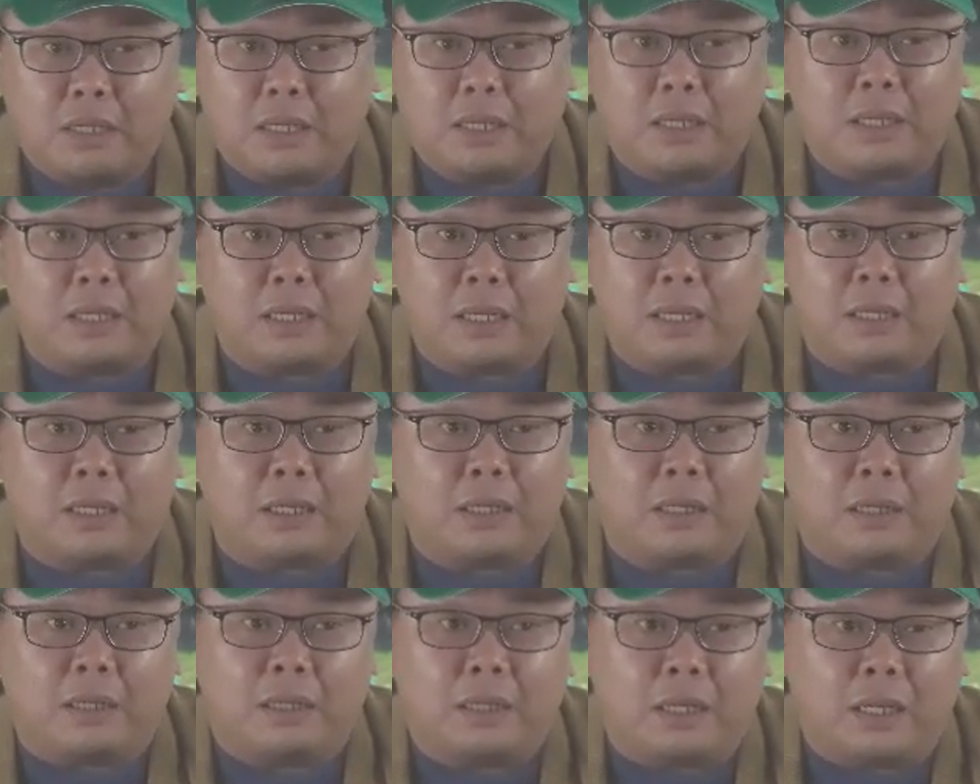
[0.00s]

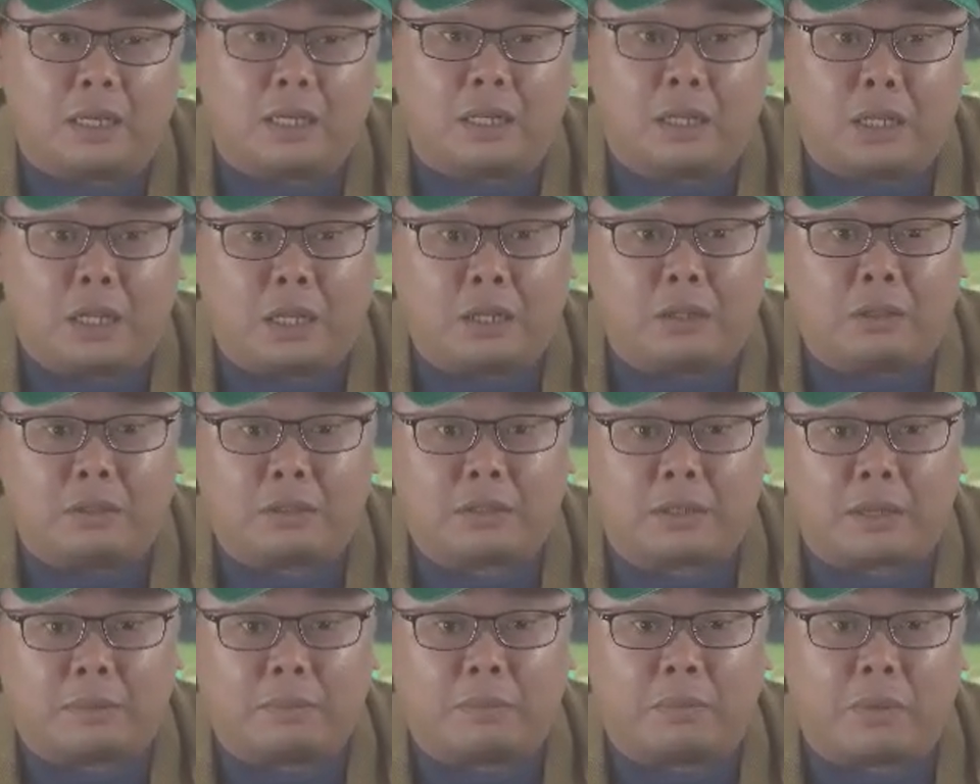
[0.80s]
in
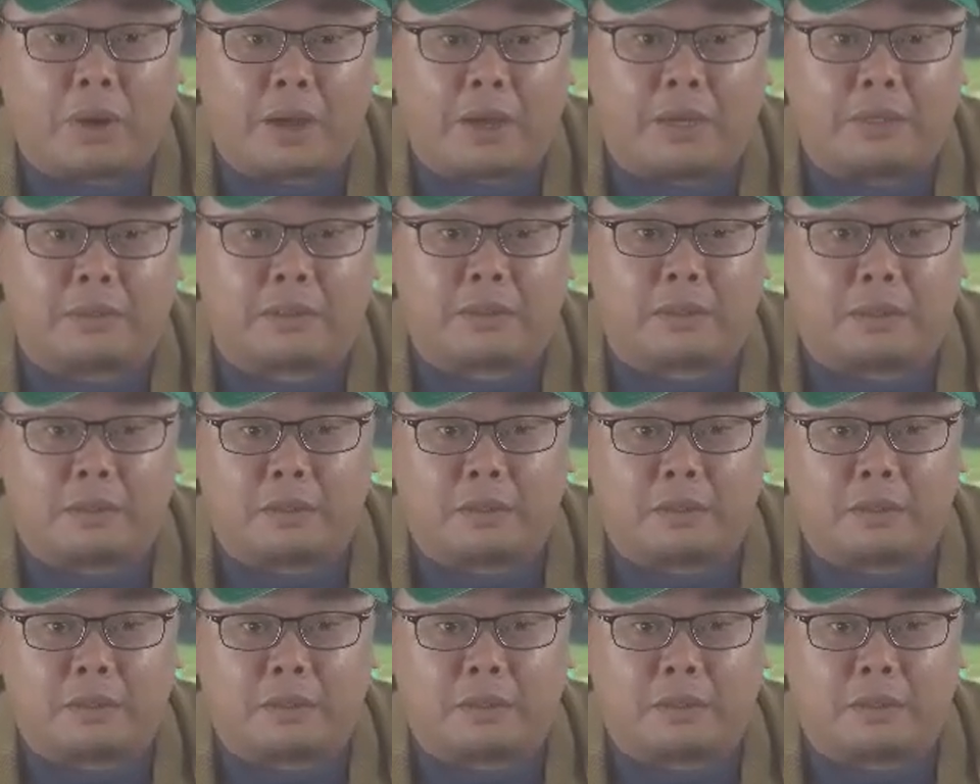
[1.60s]
some ways,